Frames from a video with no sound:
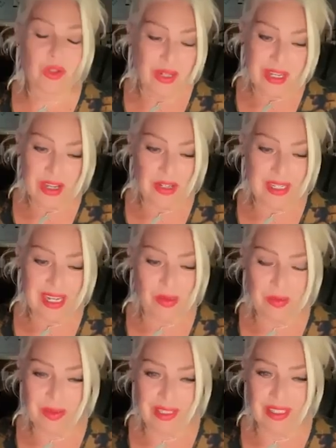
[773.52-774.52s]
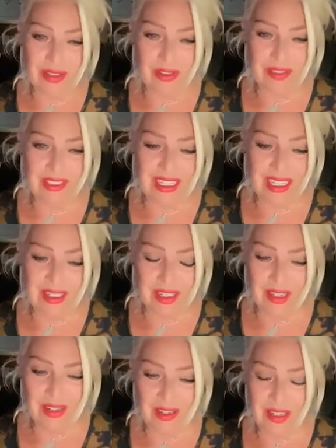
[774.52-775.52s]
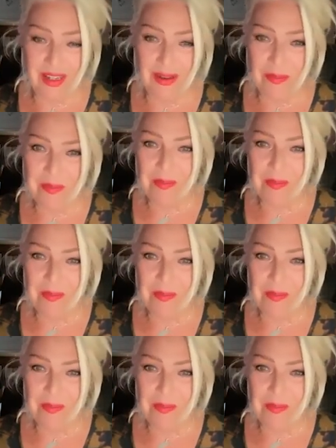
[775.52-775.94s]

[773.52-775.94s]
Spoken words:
great early albums that Elvis had. Yeah.